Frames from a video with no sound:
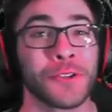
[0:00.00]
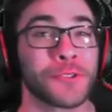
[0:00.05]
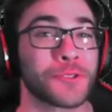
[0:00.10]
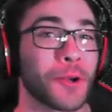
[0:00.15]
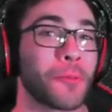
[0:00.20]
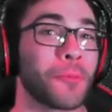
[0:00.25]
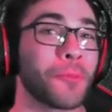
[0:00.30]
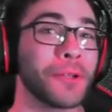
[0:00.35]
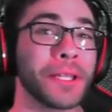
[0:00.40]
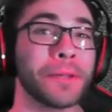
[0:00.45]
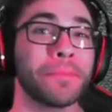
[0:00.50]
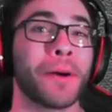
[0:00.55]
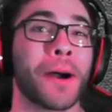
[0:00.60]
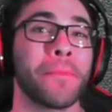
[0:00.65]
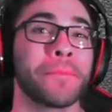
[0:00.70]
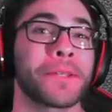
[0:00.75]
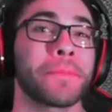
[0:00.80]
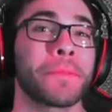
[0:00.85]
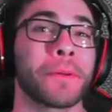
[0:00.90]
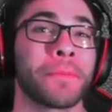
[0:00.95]
So I'm really
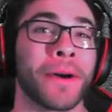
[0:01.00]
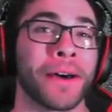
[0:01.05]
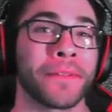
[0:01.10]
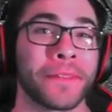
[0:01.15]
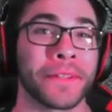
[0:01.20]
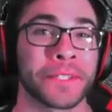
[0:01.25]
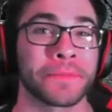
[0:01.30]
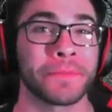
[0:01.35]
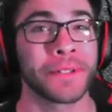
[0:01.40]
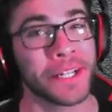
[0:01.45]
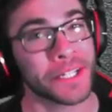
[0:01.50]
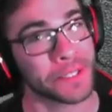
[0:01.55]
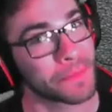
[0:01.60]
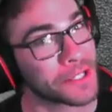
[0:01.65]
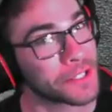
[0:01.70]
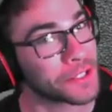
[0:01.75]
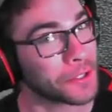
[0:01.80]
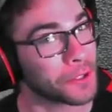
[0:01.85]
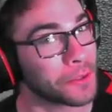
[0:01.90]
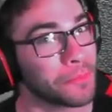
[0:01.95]
pumped up about this because
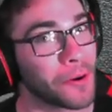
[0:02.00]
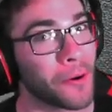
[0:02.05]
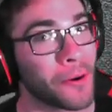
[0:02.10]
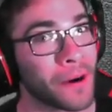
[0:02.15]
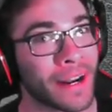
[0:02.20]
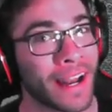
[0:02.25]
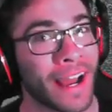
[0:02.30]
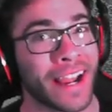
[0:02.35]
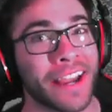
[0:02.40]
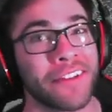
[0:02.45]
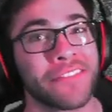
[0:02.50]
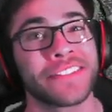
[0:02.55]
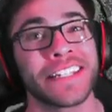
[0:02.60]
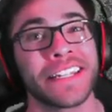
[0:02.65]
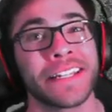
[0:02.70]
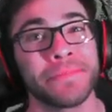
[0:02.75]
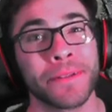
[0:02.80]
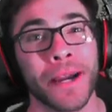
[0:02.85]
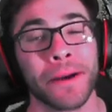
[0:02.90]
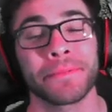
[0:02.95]
Miss Turnbough and I have
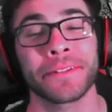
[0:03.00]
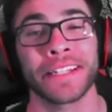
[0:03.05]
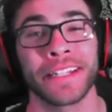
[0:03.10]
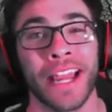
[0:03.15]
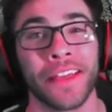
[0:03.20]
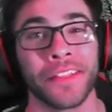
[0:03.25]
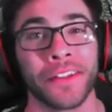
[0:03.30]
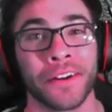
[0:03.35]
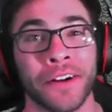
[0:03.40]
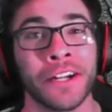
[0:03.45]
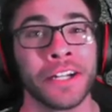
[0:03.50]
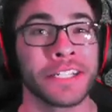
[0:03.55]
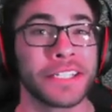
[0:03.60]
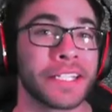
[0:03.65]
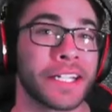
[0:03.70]
teamed up together